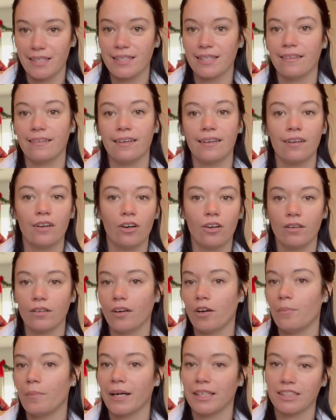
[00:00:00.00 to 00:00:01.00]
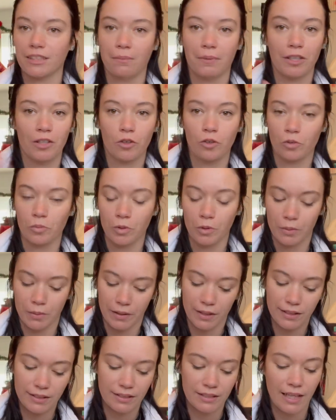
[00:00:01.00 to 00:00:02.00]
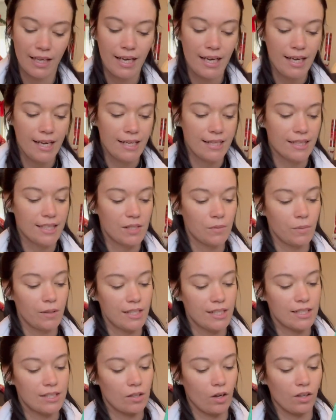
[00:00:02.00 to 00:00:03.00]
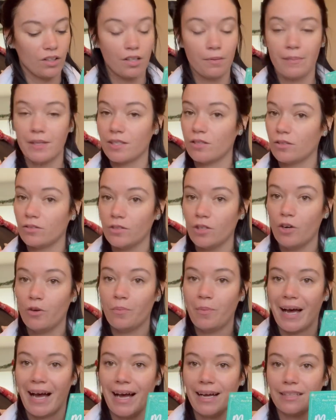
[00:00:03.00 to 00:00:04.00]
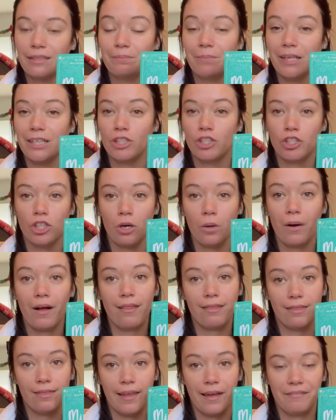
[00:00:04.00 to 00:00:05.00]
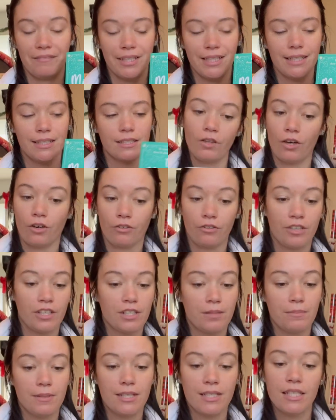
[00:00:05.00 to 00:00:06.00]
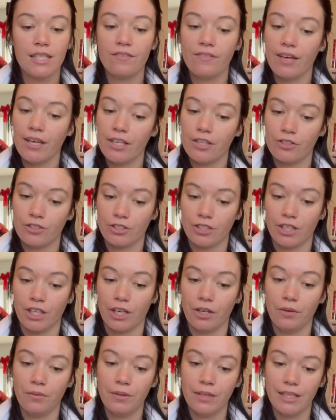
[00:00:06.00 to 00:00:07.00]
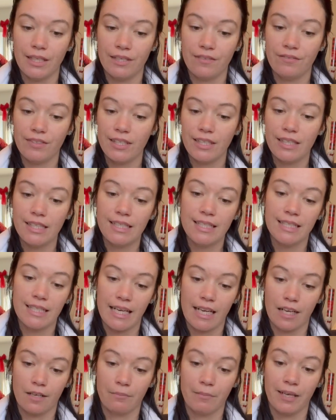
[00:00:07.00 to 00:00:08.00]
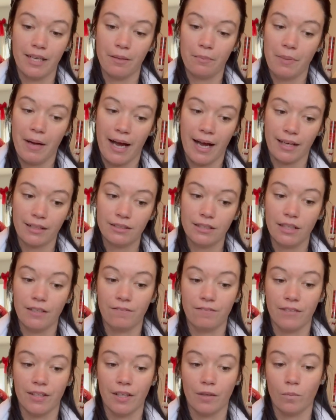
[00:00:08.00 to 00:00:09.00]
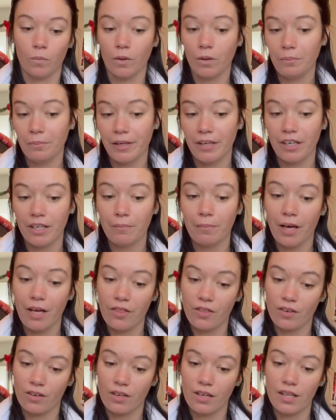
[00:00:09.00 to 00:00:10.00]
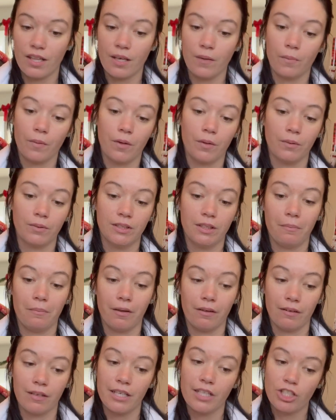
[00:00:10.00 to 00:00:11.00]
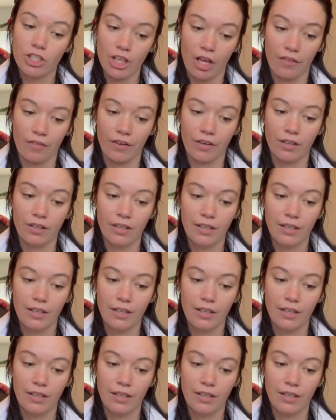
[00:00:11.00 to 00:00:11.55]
and then I'll go back to my normal books. This one is called The Mistletoe Pact by Jo Levitt. On Christmas Eve 8 years ago, Evie and Dan made a pact. If they weren't married by 30, they were going to marry each other.